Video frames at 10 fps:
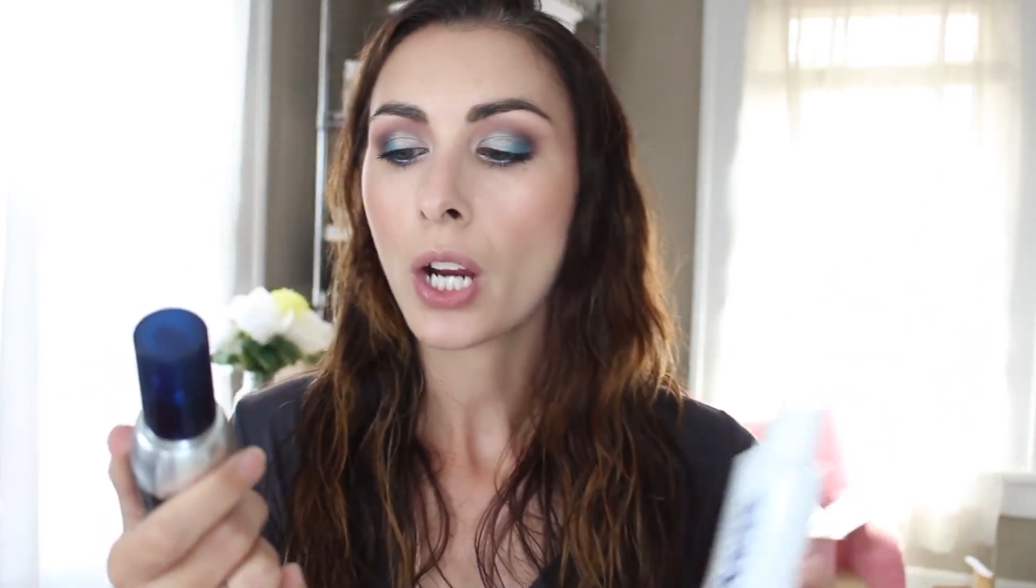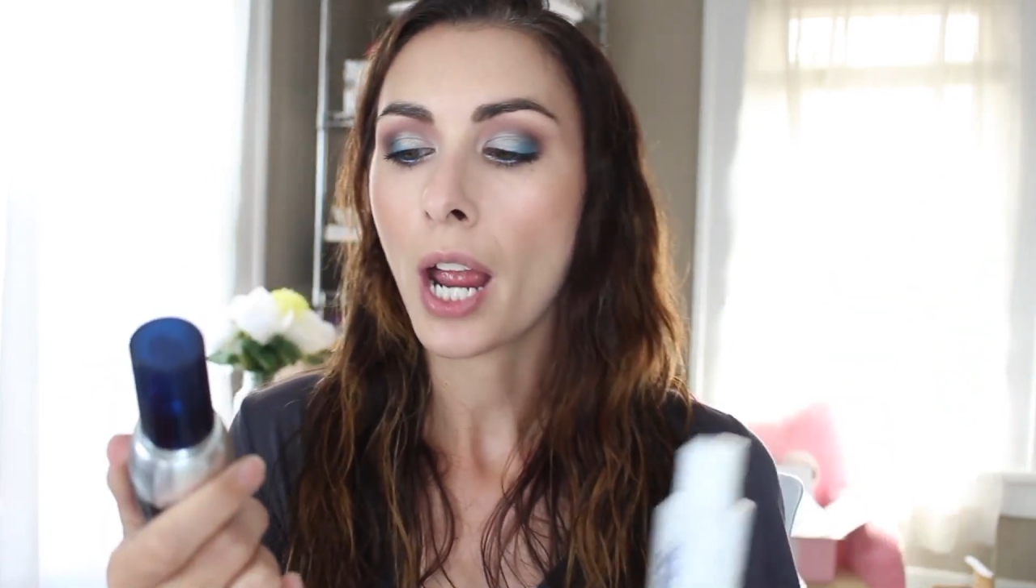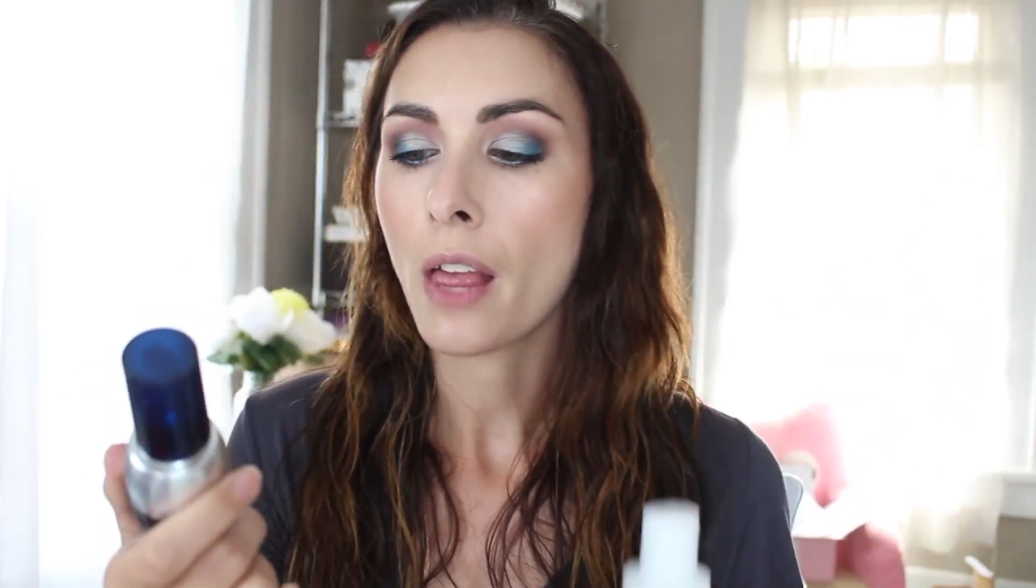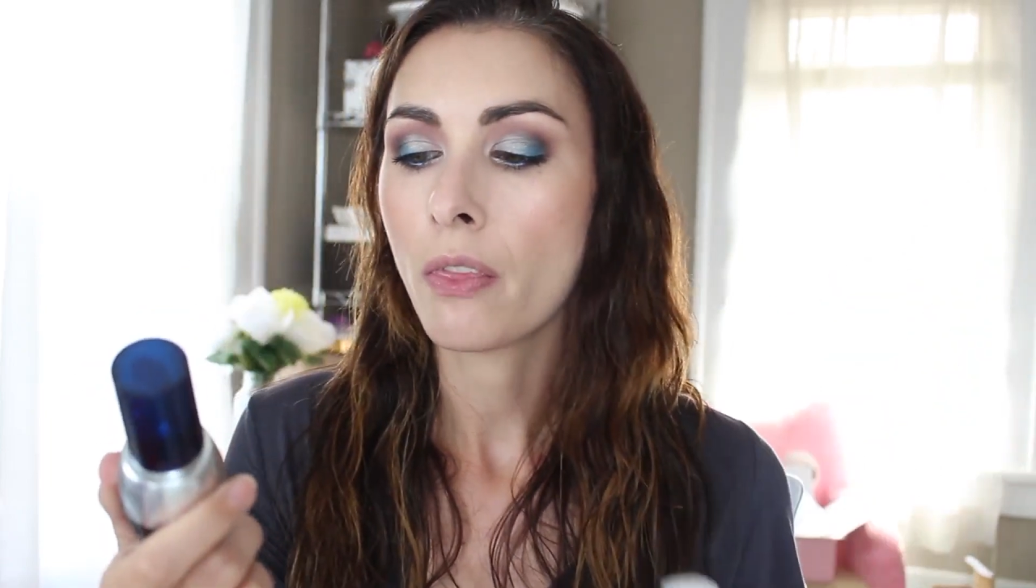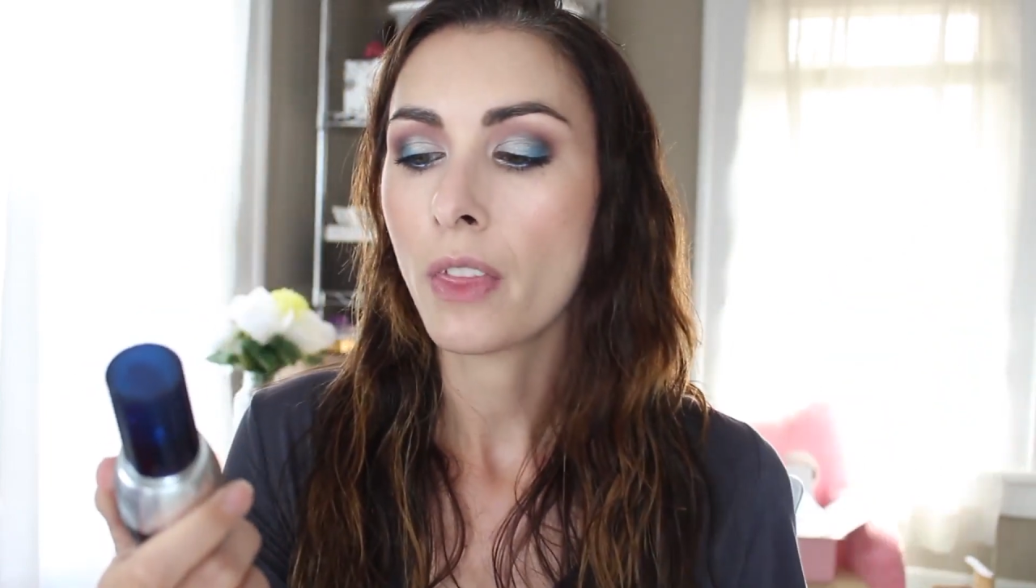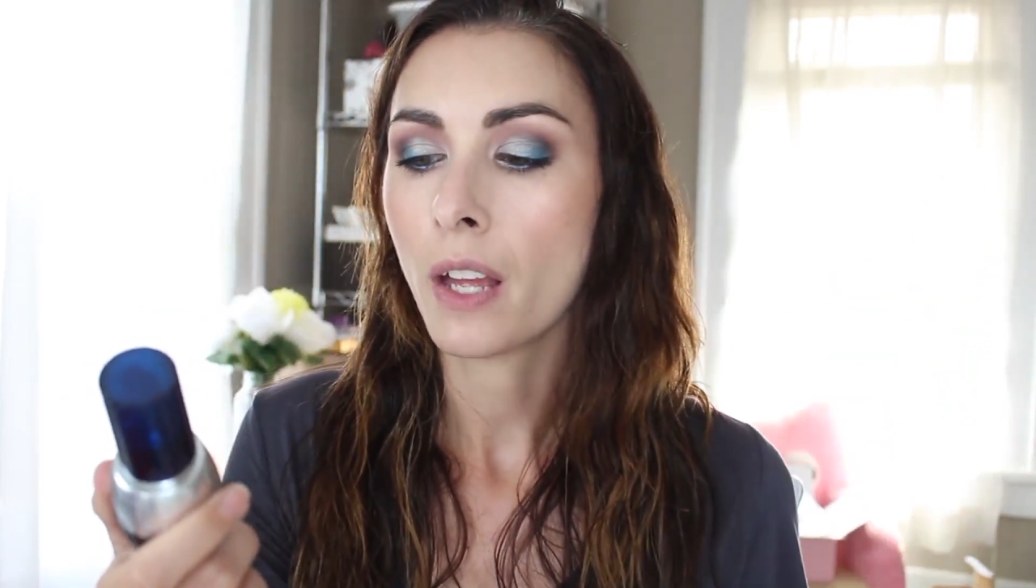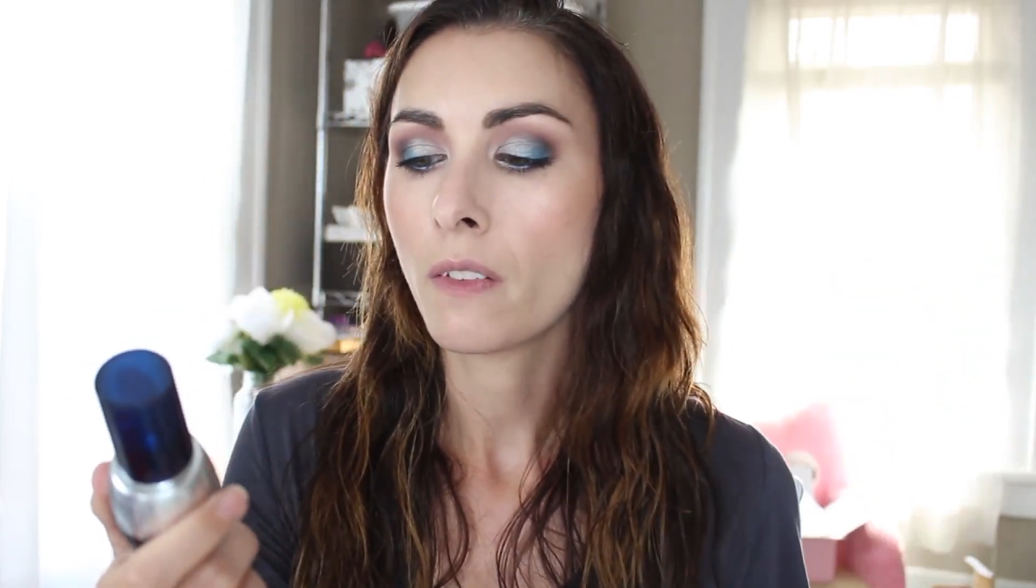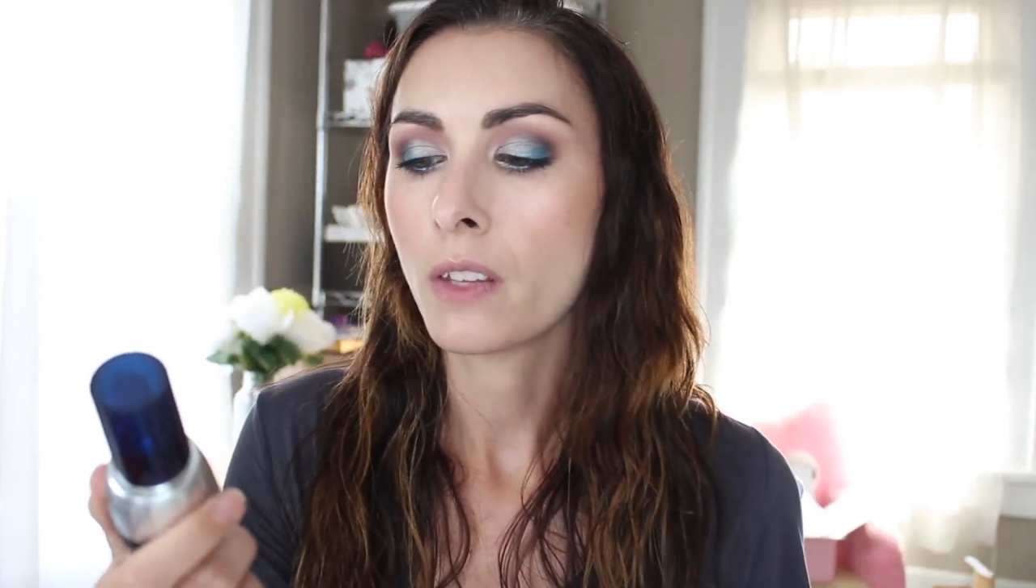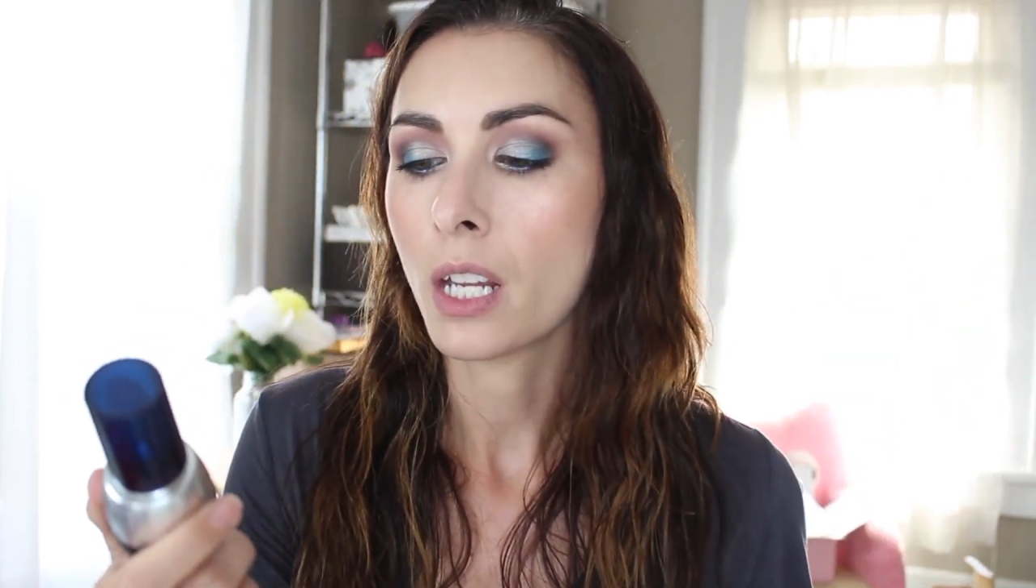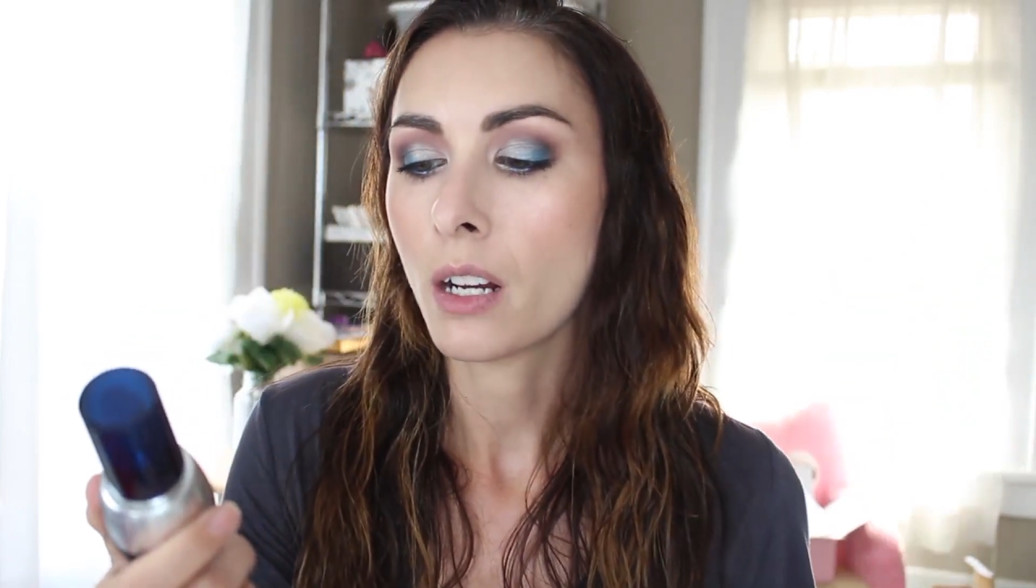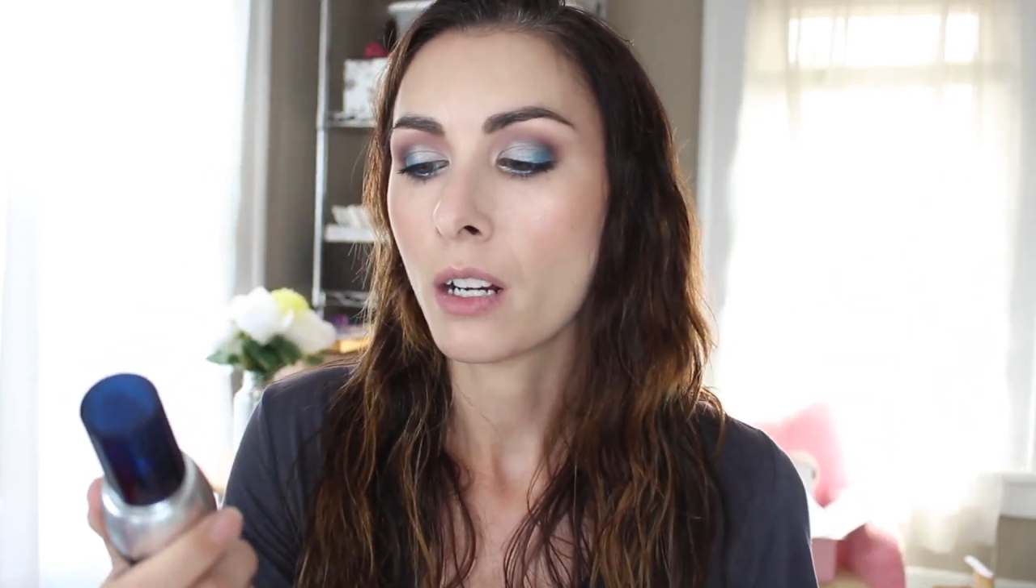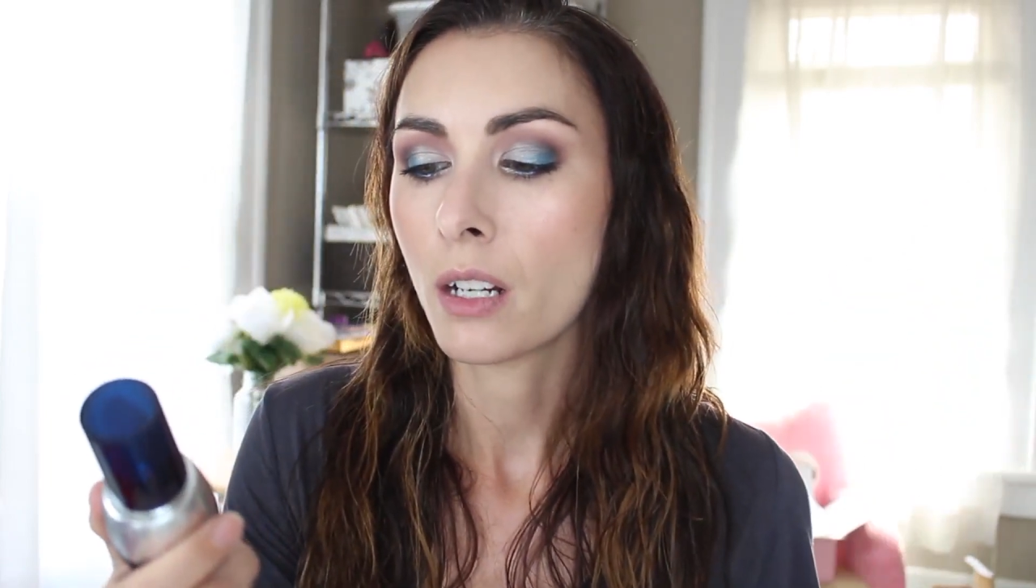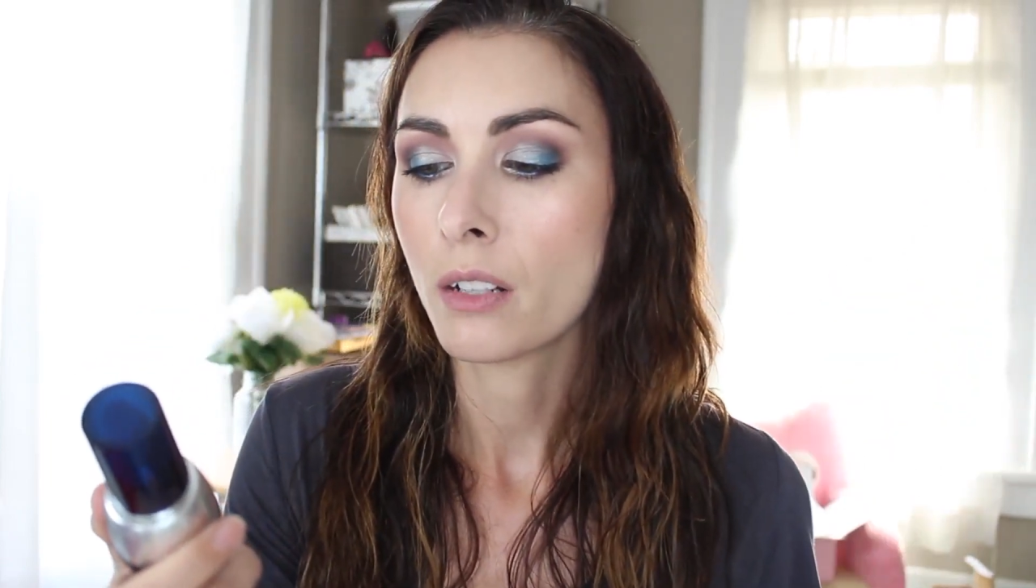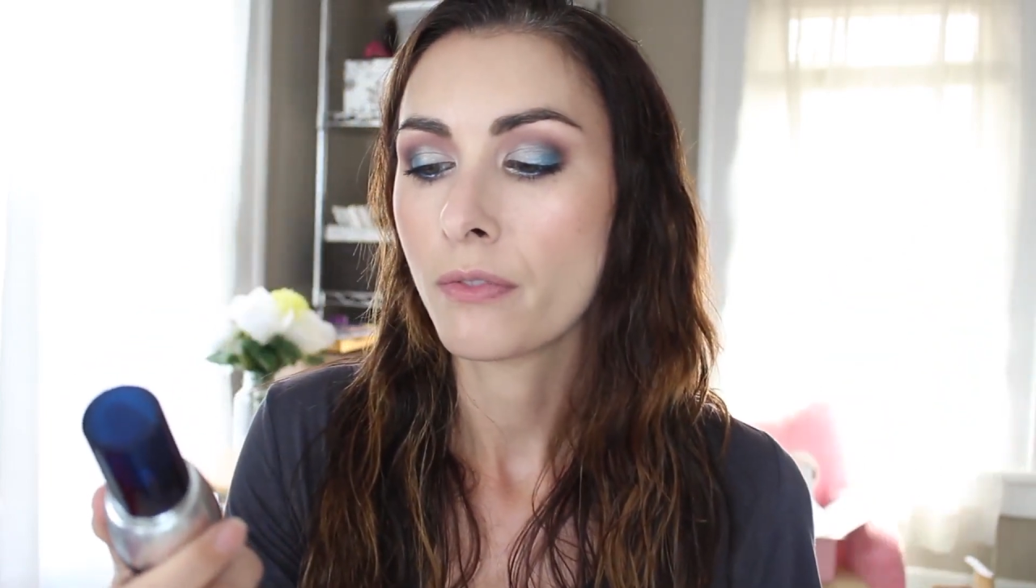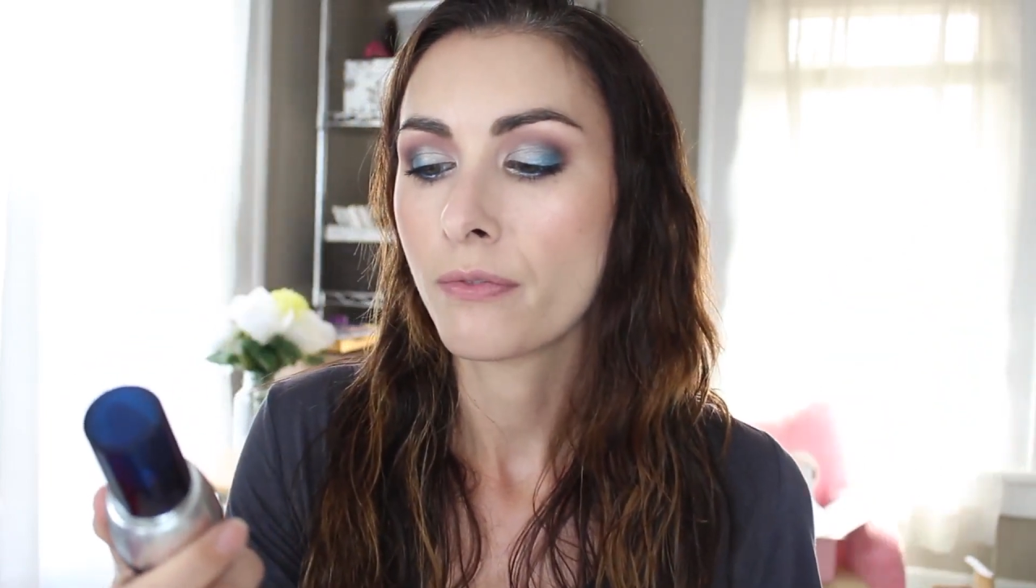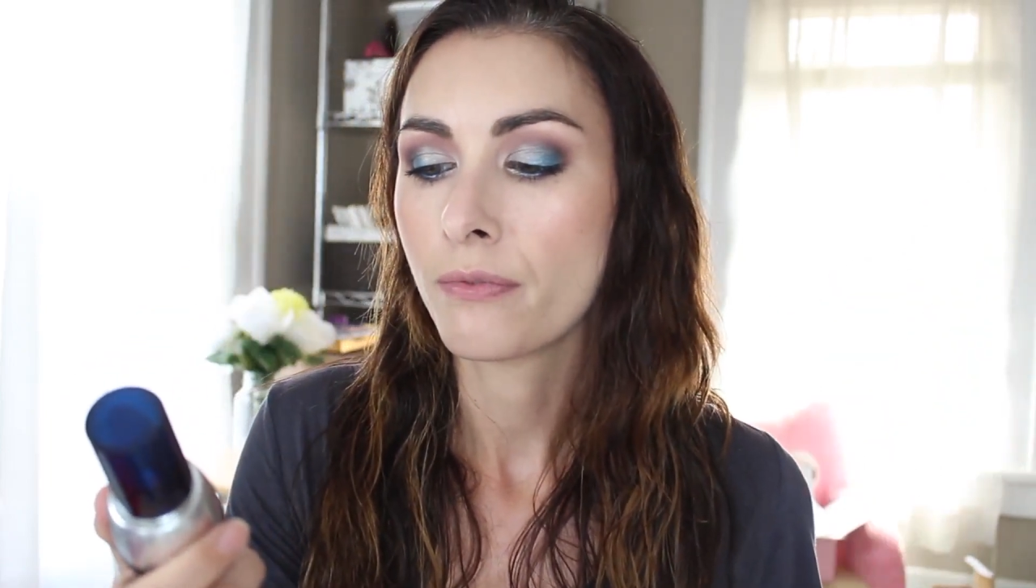and then their